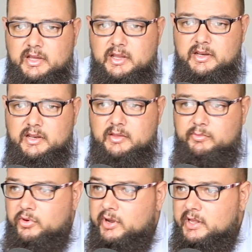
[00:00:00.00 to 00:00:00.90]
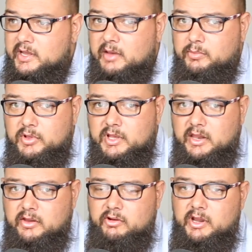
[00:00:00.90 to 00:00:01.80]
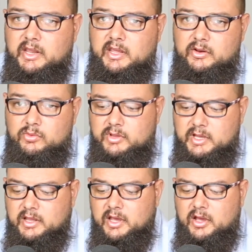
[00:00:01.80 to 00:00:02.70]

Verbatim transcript: and the bridal couple getting ready and all that,